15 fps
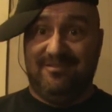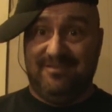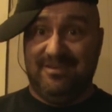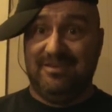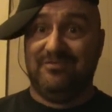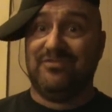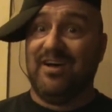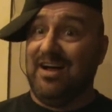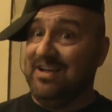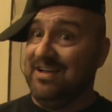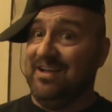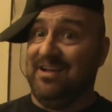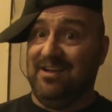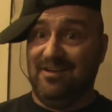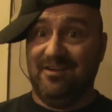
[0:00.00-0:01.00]
if
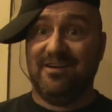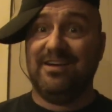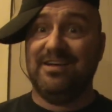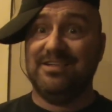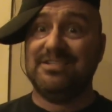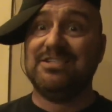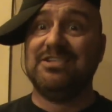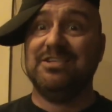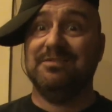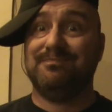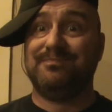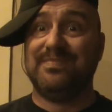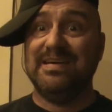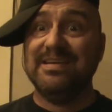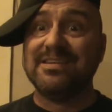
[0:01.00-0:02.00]
I look at your
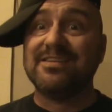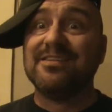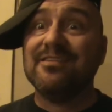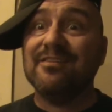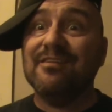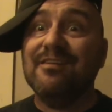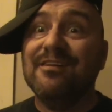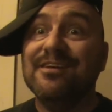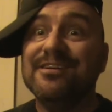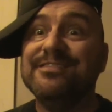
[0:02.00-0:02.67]
pistol?